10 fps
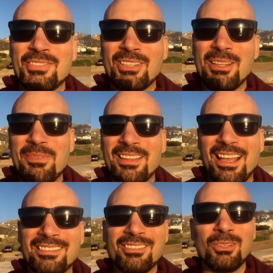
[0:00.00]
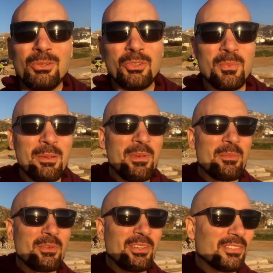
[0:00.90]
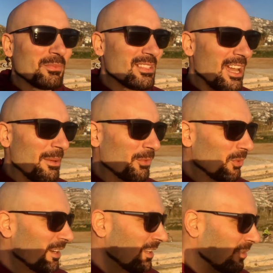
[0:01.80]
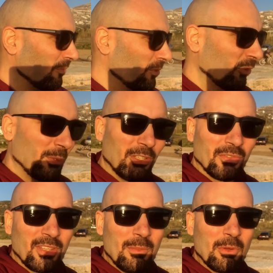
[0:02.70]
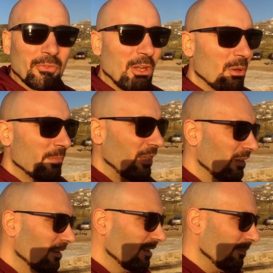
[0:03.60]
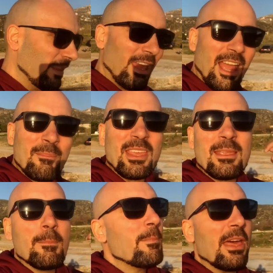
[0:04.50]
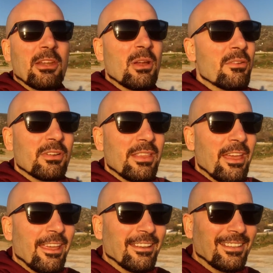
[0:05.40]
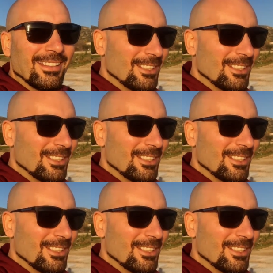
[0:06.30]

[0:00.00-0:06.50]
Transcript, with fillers: I'm still a bit I still lose my memory sometimes or I get confused because of chemotherapy but hey I'm getting better every day